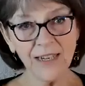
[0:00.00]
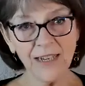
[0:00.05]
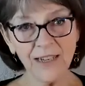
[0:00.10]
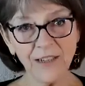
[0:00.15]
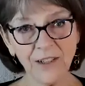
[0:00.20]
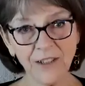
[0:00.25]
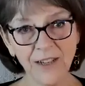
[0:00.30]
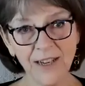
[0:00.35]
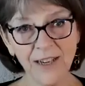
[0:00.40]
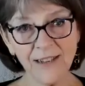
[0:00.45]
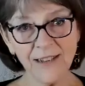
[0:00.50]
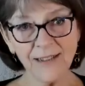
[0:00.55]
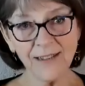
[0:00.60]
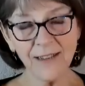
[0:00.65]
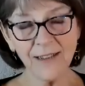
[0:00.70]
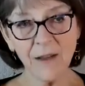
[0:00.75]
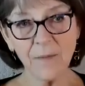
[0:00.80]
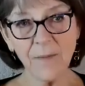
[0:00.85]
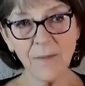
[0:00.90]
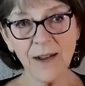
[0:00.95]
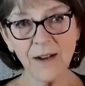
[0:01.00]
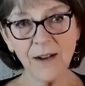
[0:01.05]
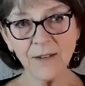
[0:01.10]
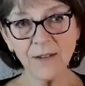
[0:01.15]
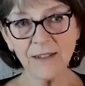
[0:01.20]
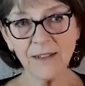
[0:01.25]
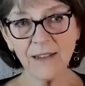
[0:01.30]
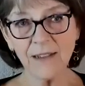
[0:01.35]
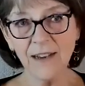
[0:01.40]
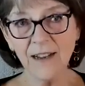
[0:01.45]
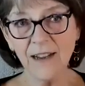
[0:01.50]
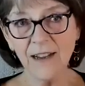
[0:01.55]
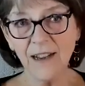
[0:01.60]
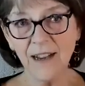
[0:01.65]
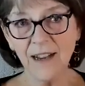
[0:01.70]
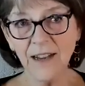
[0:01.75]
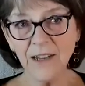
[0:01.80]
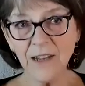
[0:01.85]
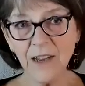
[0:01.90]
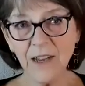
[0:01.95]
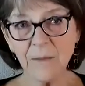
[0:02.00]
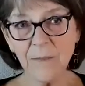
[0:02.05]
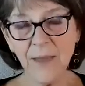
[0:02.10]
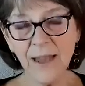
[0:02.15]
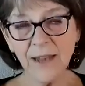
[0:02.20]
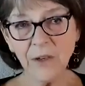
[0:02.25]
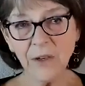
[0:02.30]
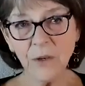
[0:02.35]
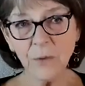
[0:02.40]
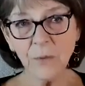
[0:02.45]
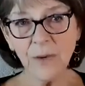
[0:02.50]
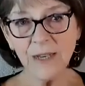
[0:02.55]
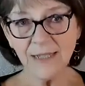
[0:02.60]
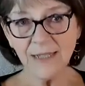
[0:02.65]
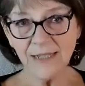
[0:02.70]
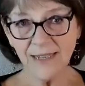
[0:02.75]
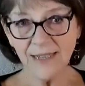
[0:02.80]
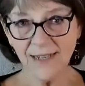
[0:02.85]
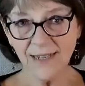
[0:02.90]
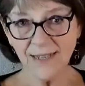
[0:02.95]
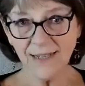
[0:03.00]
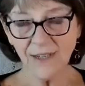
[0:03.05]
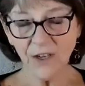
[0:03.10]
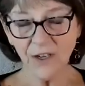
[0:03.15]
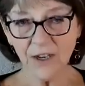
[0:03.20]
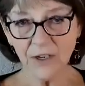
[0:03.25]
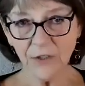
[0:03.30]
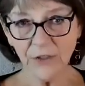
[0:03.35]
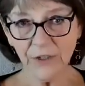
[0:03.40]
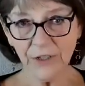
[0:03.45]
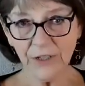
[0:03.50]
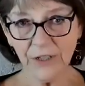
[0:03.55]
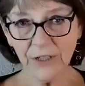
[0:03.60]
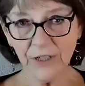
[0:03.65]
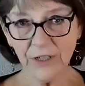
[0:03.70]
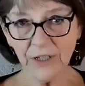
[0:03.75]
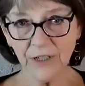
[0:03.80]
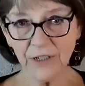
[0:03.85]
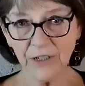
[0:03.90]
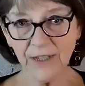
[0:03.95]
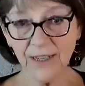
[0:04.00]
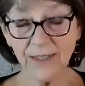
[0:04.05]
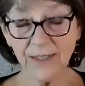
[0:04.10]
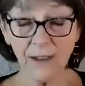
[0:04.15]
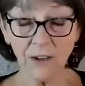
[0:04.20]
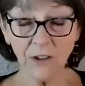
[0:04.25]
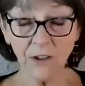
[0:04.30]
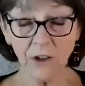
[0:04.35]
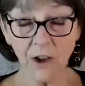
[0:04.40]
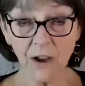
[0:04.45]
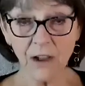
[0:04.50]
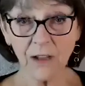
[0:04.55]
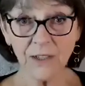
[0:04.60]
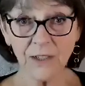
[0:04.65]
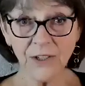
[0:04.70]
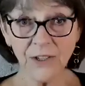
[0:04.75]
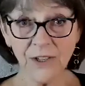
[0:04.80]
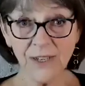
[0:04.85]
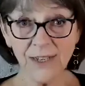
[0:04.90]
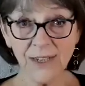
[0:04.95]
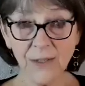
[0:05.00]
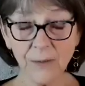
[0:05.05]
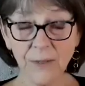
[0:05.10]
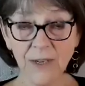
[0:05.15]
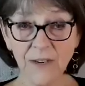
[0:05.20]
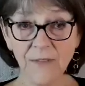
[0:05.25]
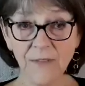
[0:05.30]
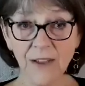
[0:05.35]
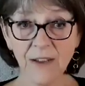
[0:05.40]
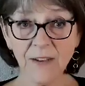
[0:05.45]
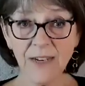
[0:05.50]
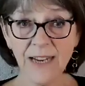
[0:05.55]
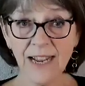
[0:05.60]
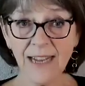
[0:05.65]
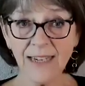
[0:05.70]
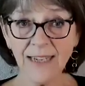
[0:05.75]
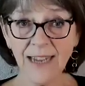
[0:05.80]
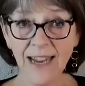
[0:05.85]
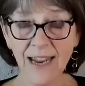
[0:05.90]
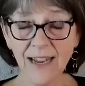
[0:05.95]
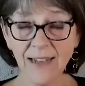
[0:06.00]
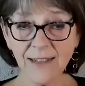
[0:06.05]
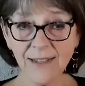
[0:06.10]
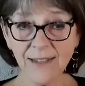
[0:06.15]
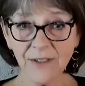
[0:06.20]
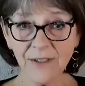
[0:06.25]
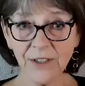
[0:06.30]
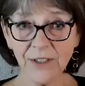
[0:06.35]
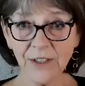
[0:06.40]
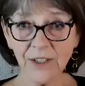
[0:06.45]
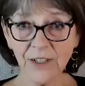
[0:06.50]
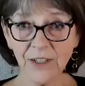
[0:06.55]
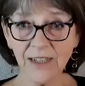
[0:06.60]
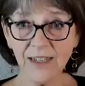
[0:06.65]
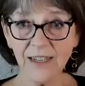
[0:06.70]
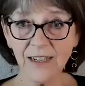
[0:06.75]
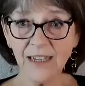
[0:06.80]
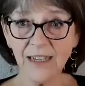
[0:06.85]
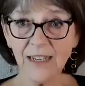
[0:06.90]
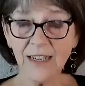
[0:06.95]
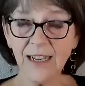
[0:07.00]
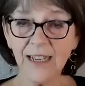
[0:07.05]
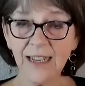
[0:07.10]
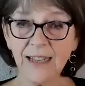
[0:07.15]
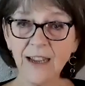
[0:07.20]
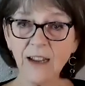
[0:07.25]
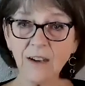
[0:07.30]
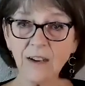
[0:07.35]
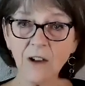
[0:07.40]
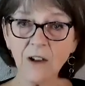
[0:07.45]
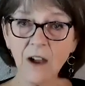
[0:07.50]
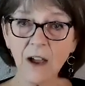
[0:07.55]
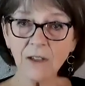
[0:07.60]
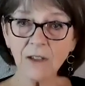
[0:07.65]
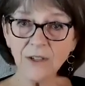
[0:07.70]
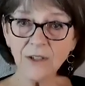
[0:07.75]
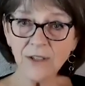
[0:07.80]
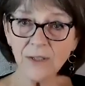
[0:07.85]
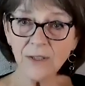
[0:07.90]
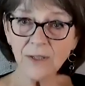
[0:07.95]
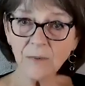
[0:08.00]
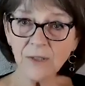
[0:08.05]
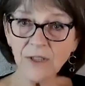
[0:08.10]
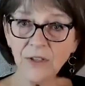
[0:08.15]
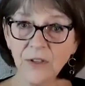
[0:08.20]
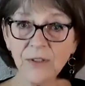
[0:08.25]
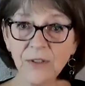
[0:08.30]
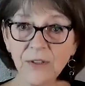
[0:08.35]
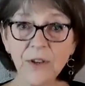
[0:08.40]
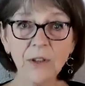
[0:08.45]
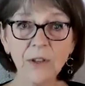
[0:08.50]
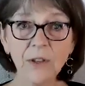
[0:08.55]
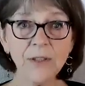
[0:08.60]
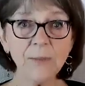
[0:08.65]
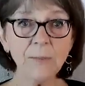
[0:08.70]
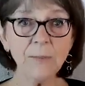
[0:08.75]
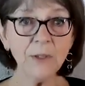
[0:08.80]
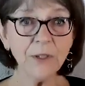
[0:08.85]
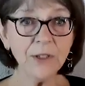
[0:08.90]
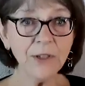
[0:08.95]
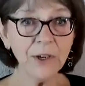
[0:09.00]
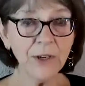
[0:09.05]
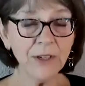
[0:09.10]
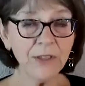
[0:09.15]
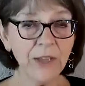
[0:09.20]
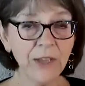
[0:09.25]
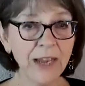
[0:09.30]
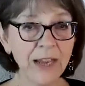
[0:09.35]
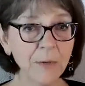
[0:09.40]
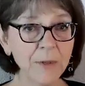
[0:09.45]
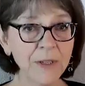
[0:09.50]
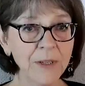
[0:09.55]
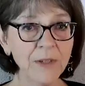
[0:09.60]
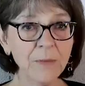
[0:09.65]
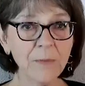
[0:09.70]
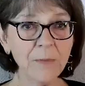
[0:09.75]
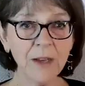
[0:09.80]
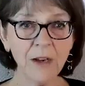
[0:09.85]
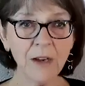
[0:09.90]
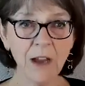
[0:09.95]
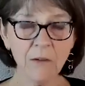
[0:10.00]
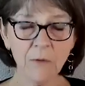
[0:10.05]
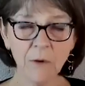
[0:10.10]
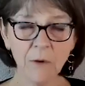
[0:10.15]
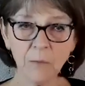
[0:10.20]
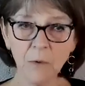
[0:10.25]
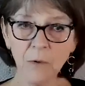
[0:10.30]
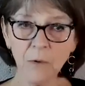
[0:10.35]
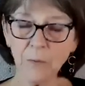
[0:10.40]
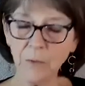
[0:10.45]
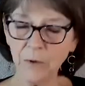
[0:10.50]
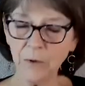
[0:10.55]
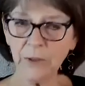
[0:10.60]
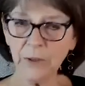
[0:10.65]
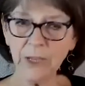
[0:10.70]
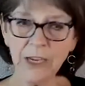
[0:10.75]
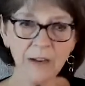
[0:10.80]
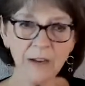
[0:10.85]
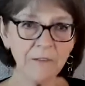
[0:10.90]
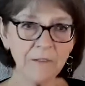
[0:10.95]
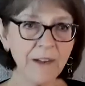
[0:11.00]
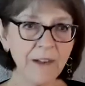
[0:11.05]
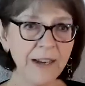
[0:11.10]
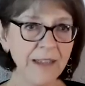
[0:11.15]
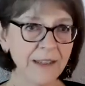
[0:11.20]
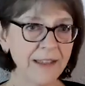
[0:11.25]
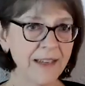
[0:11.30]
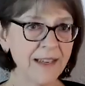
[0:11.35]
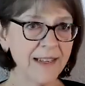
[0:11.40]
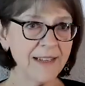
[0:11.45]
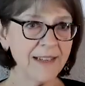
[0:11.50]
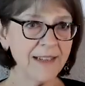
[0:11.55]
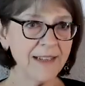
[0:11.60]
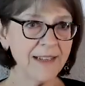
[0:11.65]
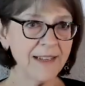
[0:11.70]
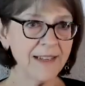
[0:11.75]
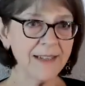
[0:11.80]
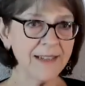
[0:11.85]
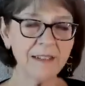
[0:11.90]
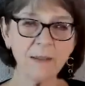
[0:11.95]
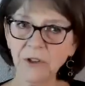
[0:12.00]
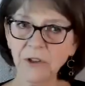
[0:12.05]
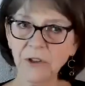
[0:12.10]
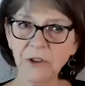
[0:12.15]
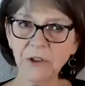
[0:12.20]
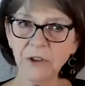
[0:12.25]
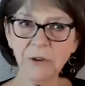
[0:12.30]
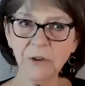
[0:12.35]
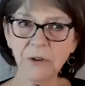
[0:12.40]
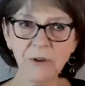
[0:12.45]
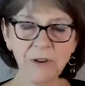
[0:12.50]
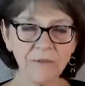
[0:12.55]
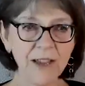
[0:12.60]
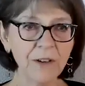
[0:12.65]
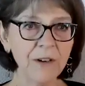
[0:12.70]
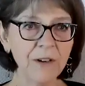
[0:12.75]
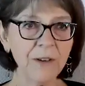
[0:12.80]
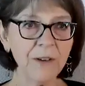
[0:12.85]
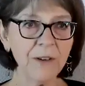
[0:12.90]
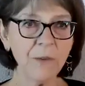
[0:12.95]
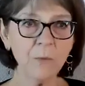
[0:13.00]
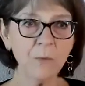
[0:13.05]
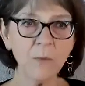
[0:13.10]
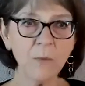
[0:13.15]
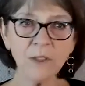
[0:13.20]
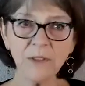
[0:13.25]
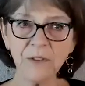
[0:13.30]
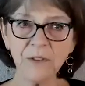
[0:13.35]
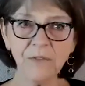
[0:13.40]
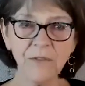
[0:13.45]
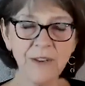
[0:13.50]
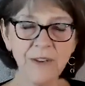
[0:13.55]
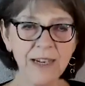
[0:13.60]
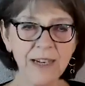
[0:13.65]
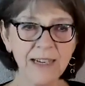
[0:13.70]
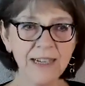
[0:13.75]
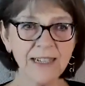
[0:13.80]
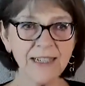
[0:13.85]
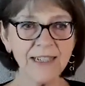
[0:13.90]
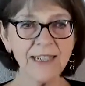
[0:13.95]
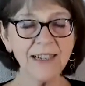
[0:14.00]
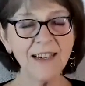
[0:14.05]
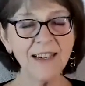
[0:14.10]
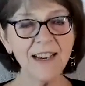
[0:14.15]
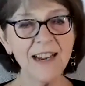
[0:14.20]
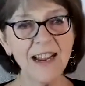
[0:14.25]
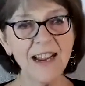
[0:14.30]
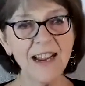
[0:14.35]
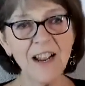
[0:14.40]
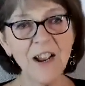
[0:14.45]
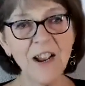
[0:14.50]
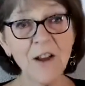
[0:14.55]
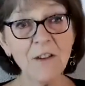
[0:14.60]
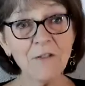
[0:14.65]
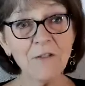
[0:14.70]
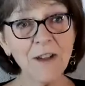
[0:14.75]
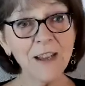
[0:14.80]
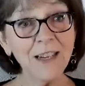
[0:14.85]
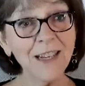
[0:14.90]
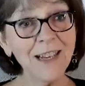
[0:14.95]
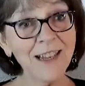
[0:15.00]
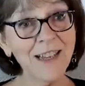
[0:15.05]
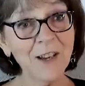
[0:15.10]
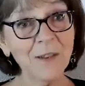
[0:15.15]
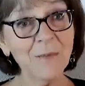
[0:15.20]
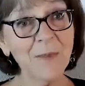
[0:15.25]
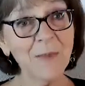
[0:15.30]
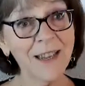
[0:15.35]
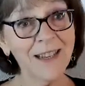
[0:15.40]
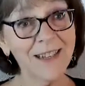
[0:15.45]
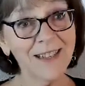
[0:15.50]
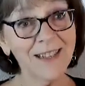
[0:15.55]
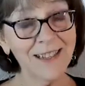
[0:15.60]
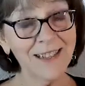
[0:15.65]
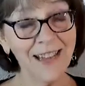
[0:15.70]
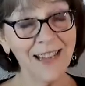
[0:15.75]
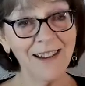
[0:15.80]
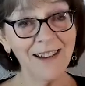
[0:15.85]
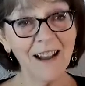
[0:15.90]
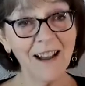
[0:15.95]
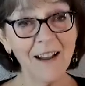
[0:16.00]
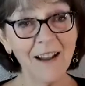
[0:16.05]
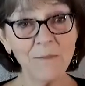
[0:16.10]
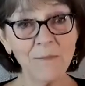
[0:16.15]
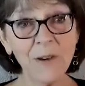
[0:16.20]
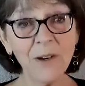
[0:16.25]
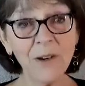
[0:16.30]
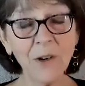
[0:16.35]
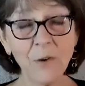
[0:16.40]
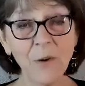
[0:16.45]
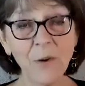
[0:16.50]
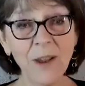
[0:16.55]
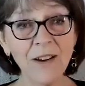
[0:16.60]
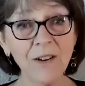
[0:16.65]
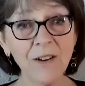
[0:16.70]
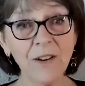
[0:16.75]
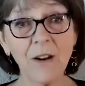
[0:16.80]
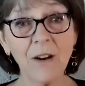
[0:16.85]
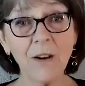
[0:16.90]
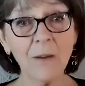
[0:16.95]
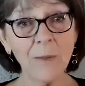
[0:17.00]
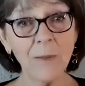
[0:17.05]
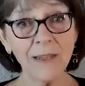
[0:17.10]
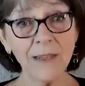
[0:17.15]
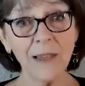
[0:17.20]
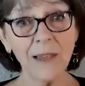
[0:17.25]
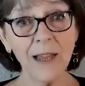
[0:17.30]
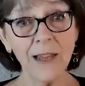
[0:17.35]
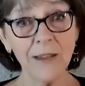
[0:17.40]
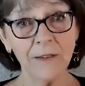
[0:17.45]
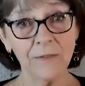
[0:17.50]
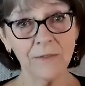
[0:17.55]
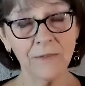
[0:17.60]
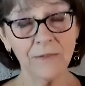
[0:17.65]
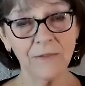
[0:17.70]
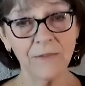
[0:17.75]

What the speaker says: Illness, about a young man who went to his doctor, his oncologist, when he found he had cancer. And the oncologist was using all this military language about how, well, we're really going to fight this, and I'm sure you're a fighter and we'll defeat it. And finally, the young man said, I've been a Quaker all my life.